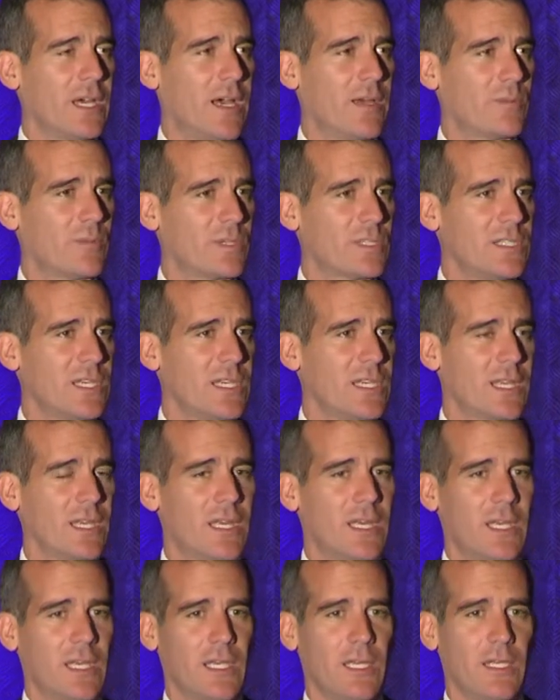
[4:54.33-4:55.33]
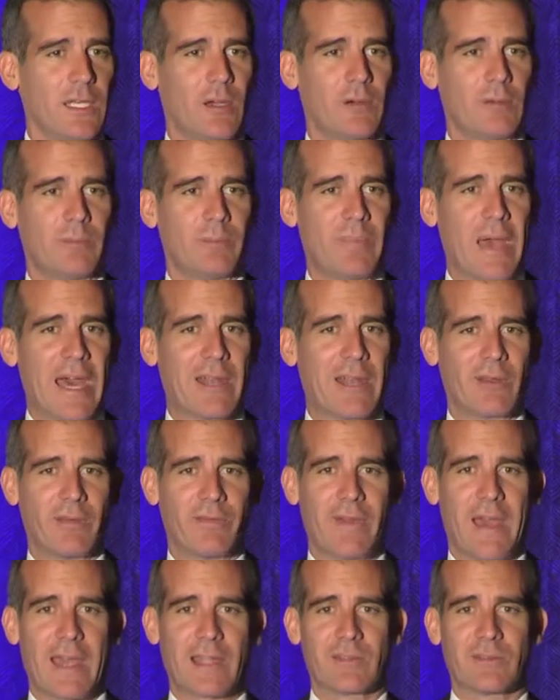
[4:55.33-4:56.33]
and we're seeing, you know, battery
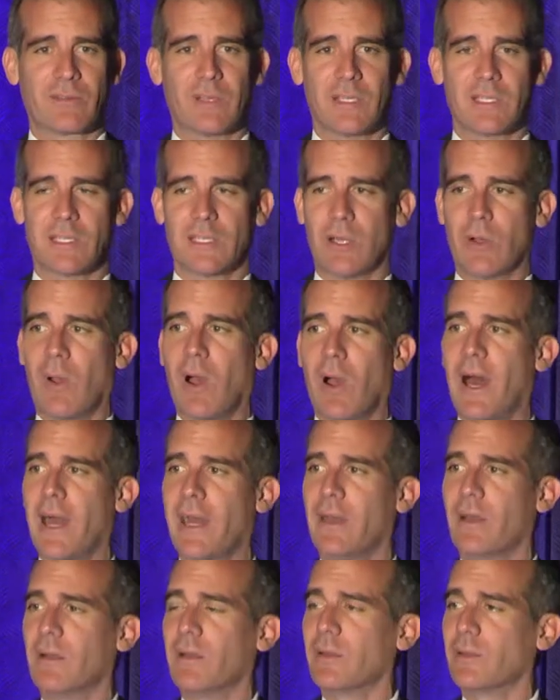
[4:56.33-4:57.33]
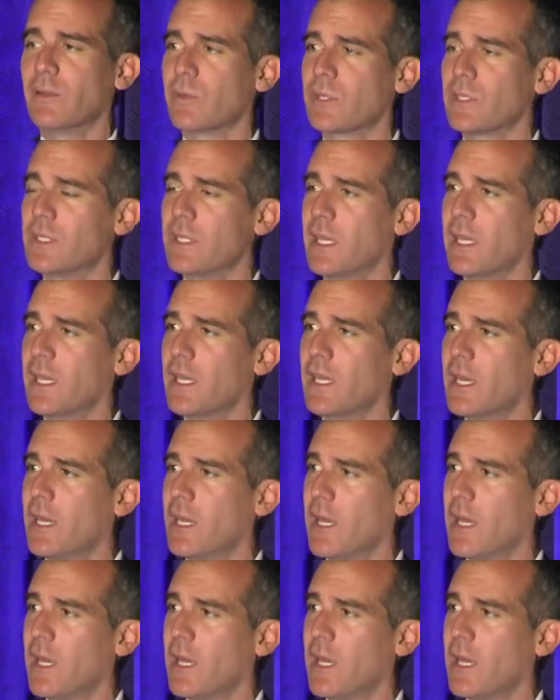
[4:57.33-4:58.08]
factories in Ohio, and we're seeing